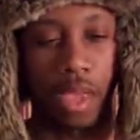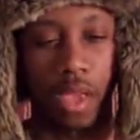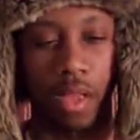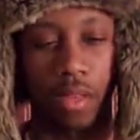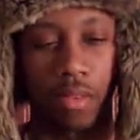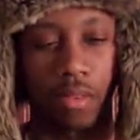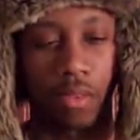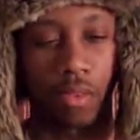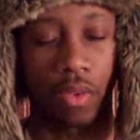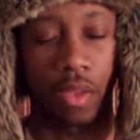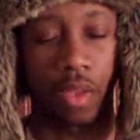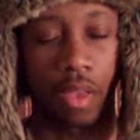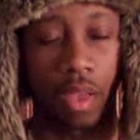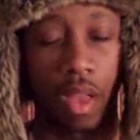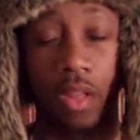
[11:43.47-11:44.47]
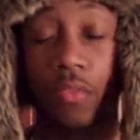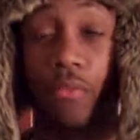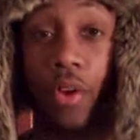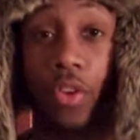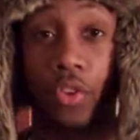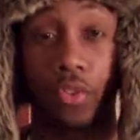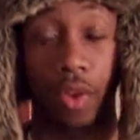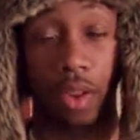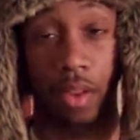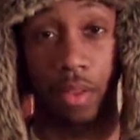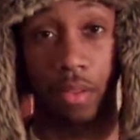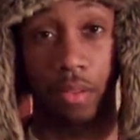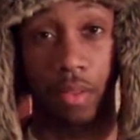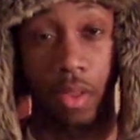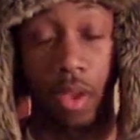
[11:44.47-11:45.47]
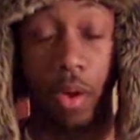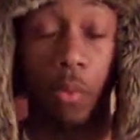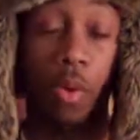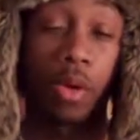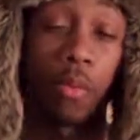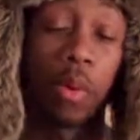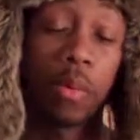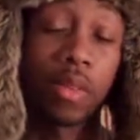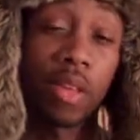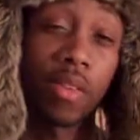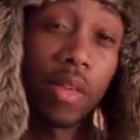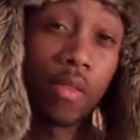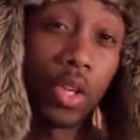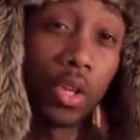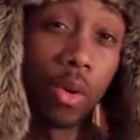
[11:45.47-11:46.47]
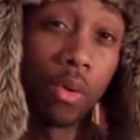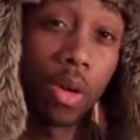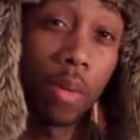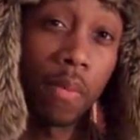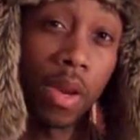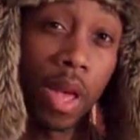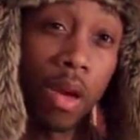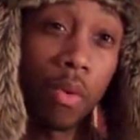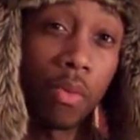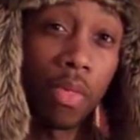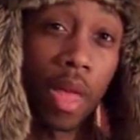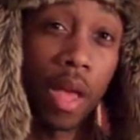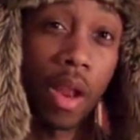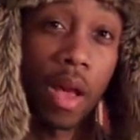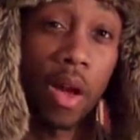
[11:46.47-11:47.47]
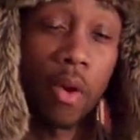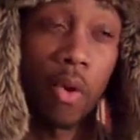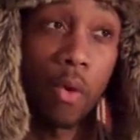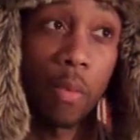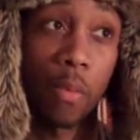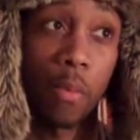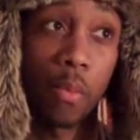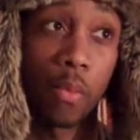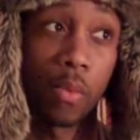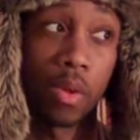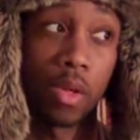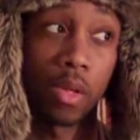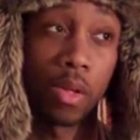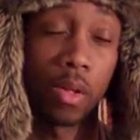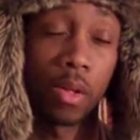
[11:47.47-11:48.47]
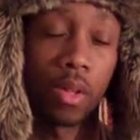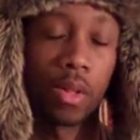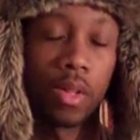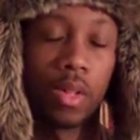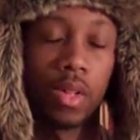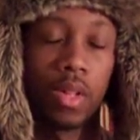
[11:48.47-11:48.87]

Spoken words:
it's frustrating. Wonder Woman does have a show coming out that I hope will